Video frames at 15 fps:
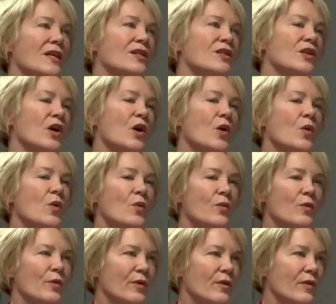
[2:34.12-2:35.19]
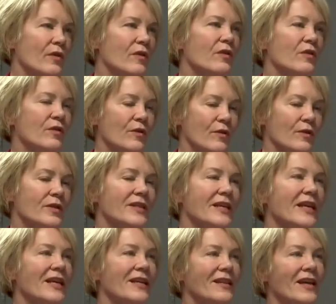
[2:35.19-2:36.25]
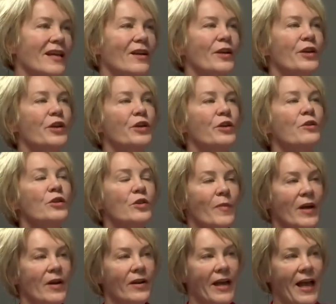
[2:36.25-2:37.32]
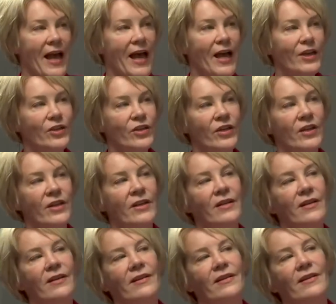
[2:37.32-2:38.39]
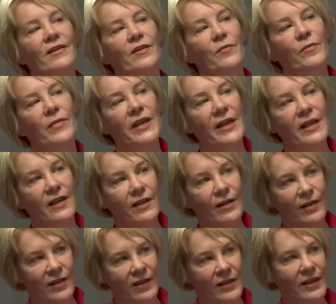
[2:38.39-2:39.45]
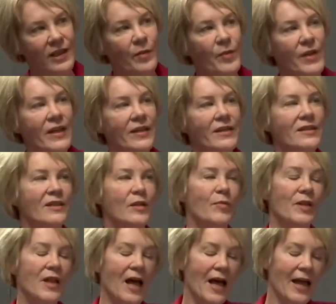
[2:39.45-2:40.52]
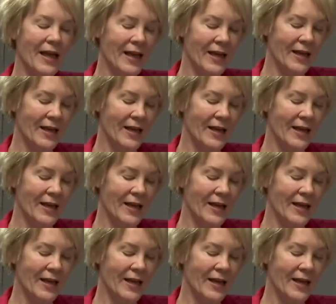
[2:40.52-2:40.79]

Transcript: So you're seeing that a huge amount of cash meet a limited supply.